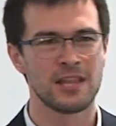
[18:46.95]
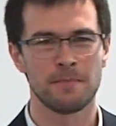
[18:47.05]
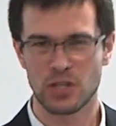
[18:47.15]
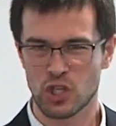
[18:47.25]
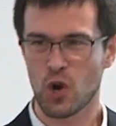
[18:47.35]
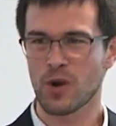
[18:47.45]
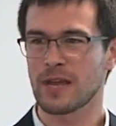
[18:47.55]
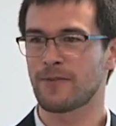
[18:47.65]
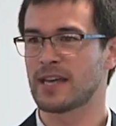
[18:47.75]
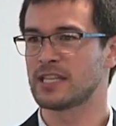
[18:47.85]
The
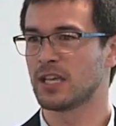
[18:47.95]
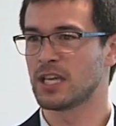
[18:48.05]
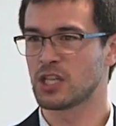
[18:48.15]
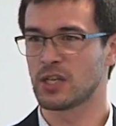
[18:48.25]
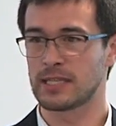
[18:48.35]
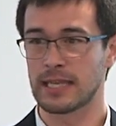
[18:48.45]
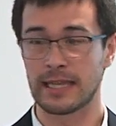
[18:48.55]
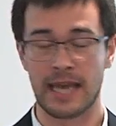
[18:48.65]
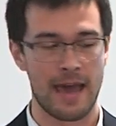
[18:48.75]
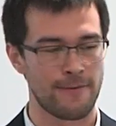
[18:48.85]
majority of ACL injuries in
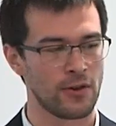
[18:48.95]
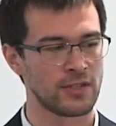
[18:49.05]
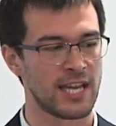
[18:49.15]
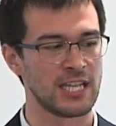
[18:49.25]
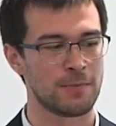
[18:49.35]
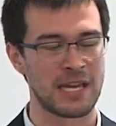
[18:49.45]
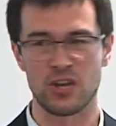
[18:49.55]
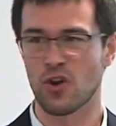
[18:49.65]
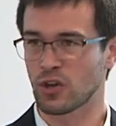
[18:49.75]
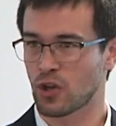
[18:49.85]
the AFL tend to be
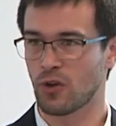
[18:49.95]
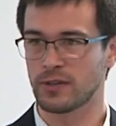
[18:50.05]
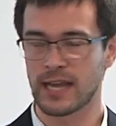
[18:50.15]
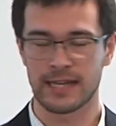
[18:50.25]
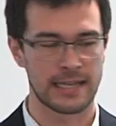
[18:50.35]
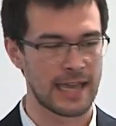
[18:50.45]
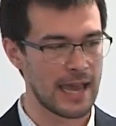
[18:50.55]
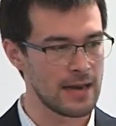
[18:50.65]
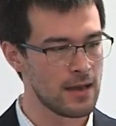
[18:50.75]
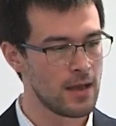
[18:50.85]
non-contact
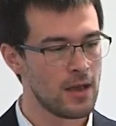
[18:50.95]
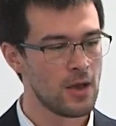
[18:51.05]
again,